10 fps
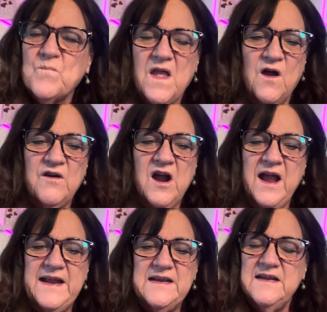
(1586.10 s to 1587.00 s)
All
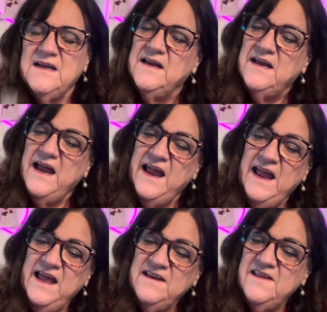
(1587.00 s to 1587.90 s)
right.
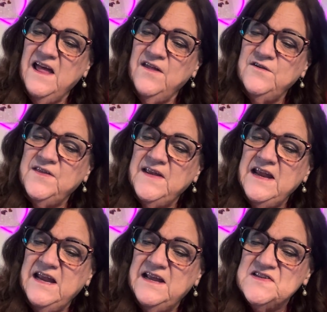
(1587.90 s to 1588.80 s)
And the other thing
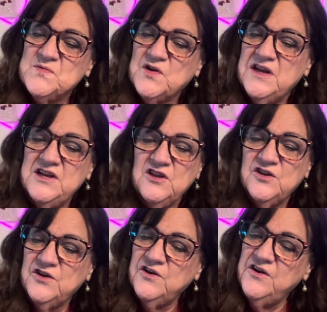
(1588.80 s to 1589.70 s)
is, we're going to
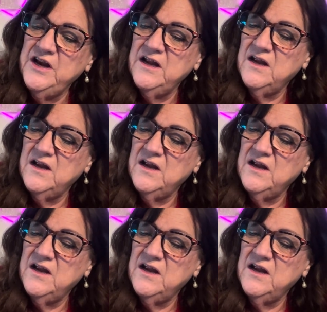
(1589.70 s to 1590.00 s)
learn